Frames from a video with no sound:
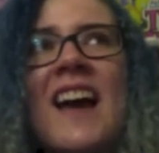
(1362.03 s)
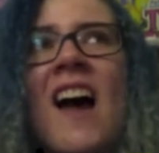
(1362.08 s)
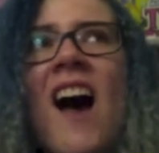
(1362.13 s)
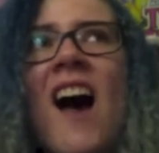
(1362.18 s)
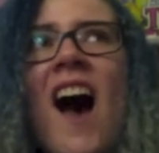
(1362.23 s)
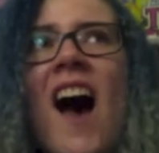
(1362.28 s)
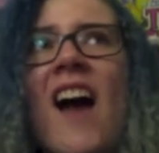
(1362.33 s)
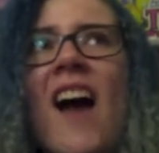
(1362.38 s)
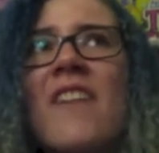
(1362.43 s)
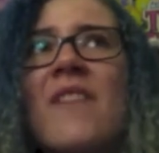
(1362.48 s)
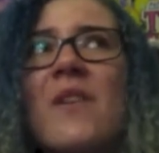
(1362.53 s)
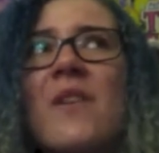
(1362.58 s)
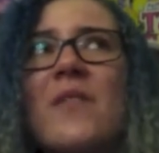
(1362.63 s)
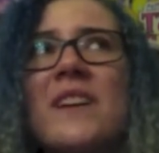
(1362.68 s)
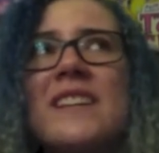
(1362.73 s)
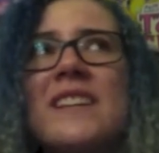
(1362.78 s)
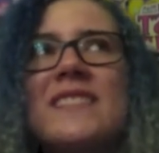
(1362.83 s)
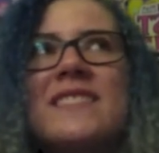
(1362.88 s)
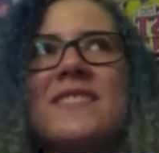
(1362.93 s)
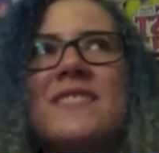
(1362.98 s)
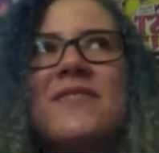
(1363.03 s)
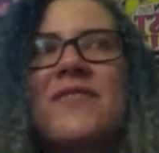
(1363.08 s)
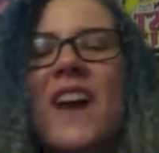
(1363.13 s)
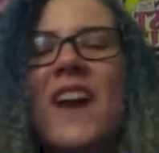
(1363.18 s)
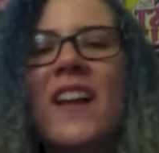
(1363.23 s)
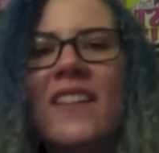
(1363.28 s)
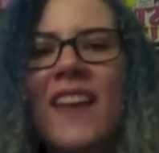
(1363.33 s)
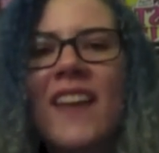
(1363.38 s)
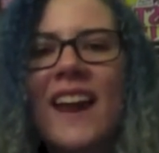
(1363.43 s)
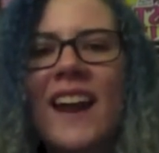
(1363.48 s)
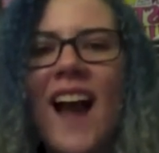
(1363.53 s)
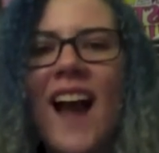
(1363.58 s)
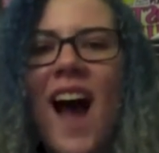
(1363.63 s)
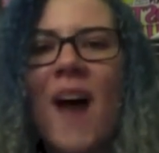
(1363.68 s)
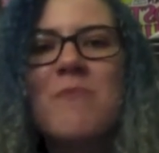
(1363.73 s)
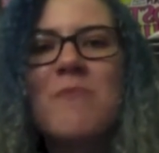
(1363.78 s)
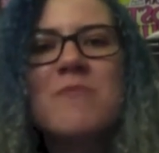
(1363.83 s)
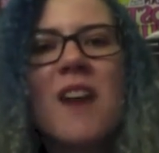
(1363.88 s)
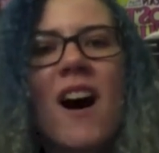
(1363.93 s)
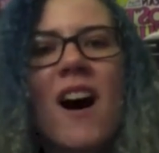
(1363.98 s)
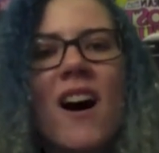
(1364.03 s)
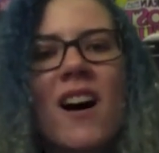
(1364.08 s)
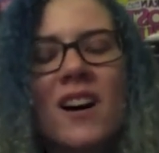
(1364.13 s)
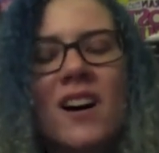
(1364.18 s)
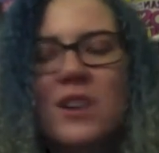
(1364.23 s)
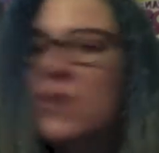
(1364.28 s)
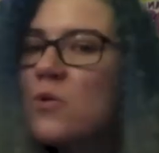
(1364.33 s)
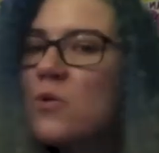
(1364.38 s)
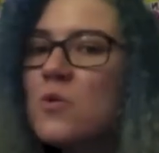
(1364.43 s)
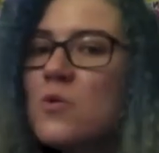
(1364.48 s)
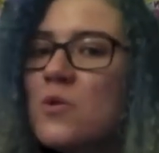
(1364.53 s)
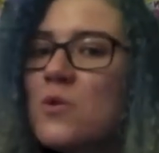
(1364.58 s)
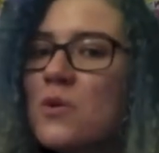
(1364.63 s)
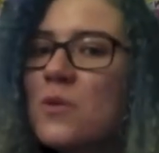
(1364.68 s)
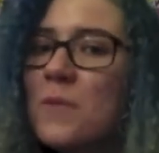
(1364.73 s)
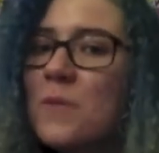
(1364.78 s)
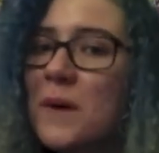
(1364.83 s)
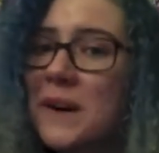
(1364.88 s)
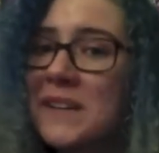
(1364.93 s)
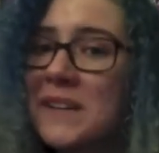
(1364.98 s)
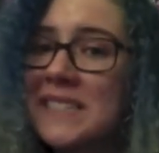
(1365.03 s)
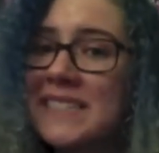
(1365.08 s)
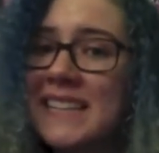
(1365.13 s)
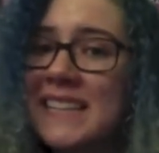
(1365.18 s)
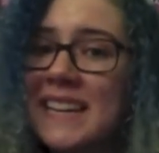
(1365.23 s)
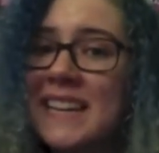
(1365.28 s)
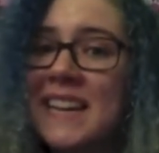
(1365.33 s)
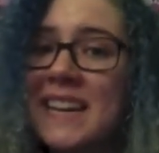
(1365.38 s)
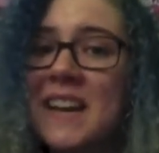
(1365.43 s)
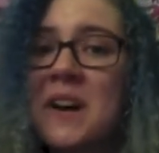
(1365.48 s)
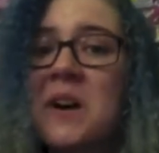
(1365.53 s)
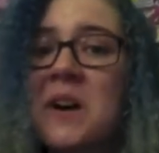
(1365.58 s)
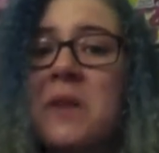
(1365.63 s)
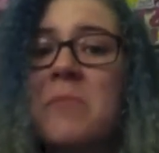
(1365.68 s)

I've always felt like I'm not a cool person,